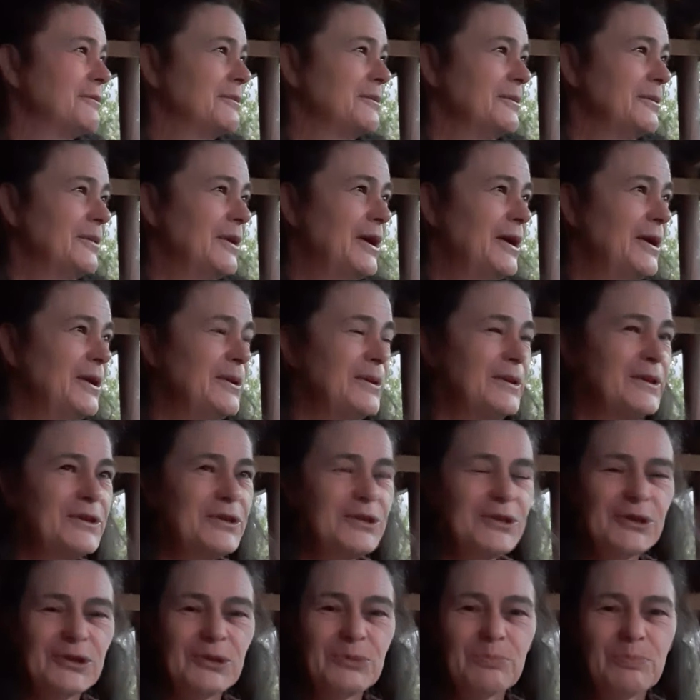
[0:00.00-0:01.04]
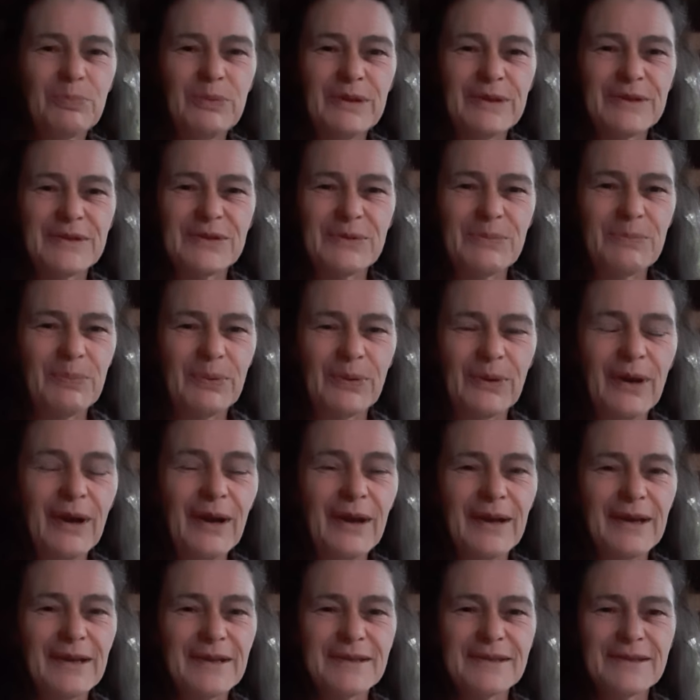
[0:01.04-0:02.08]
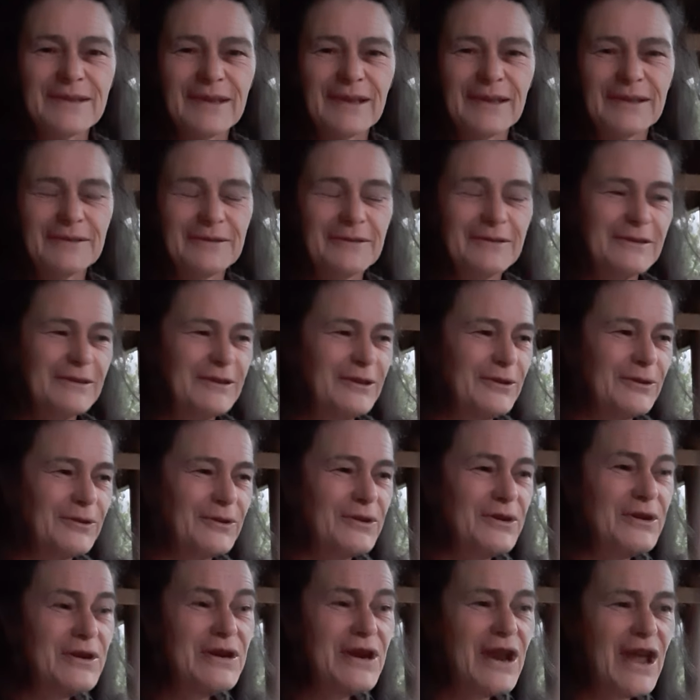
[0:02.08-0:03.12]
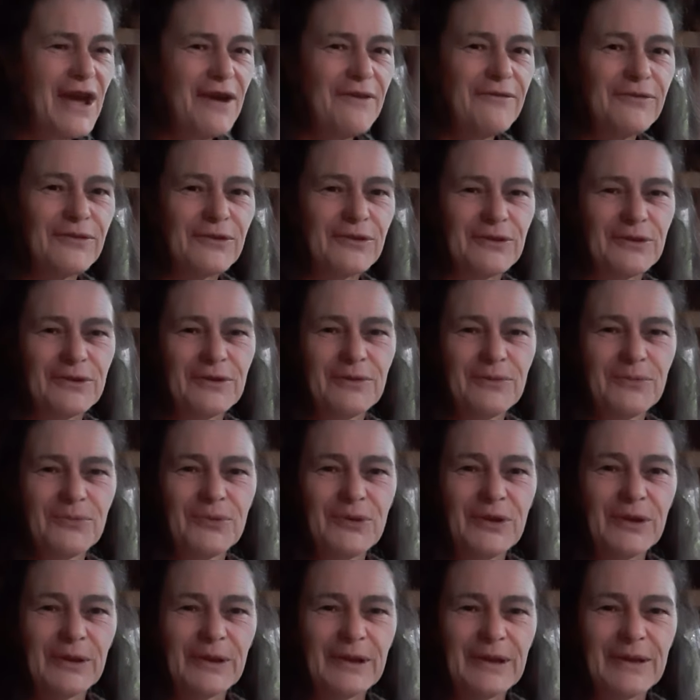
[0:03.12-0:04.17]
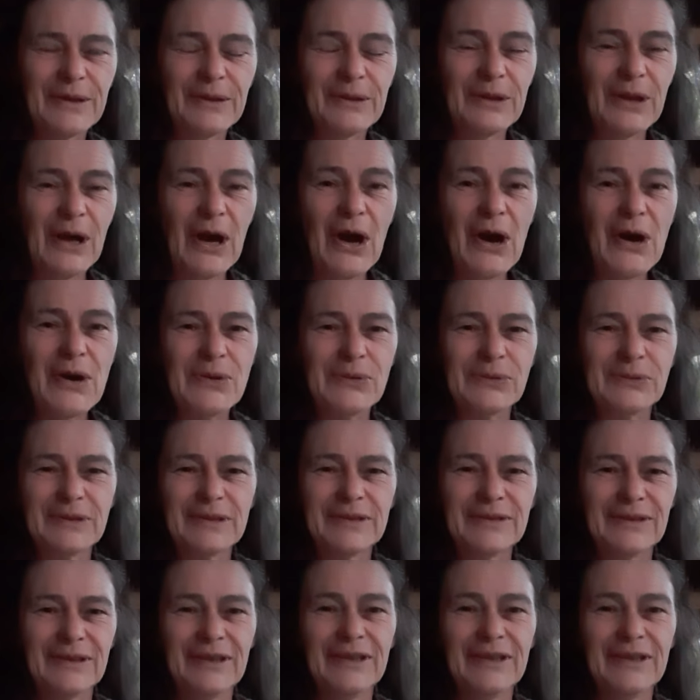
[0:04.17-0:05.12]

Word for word: well, it shouldn't be a surprise that you're never really alone.